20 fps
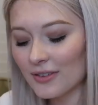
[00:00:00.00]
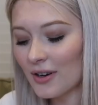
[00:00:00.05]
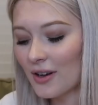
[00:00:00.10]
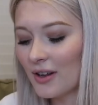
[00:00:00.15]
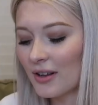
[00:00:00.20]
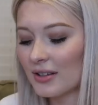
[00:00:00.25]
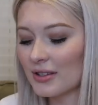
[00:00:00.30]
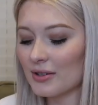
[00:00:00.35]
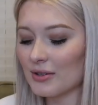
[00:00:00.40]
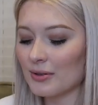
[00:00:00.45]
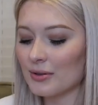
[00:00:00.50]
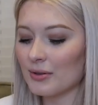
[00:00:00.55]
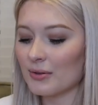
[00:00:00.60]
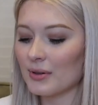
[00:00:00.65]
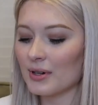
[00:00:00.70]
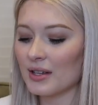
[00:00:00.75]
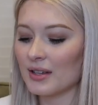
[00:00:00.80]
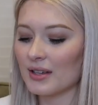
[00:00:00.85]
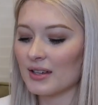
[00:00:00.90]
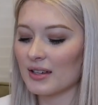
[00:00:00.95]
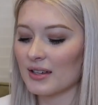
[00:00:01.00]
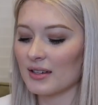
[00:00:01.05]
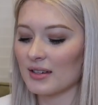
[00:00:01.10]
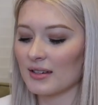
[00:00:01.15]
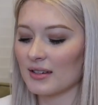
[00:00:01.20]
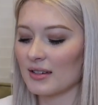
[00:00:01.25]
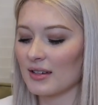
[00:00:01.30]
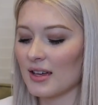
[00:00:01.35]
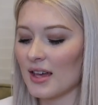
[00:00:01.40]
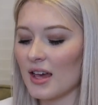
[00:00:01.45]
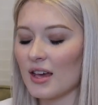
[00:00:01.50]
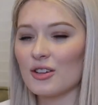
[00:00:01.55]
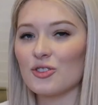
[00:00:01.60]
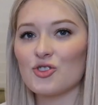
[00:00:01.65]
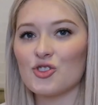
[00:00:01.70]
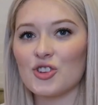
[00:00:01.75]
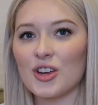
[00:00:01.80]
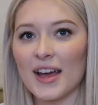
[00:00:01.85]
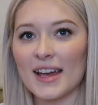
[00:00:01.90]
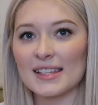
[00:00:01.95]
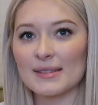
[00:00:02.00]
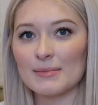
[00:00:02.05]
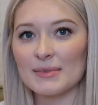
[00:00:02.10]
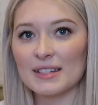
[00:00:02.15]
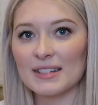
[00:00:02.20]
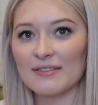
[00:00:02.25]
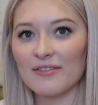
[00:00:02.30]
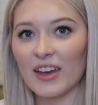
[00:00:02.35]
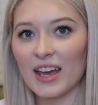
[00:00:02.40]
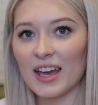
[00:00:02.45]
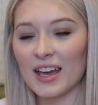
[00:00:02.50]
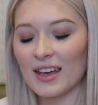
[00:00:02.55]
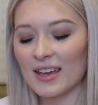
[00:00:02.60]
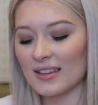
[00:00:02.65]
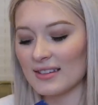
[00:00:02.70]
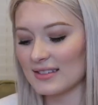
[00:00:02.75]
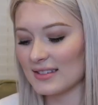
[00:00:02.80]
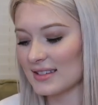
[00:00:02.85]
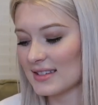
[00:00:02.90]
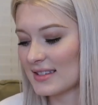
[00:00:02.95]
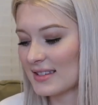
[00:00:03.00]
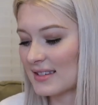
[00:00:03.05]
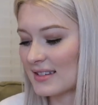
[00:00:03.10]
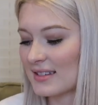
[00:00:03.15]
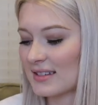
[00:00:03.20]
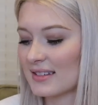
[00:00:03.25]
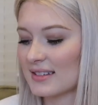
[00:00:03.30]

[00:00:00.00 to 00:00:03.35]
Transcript: for all you Jasmine fans,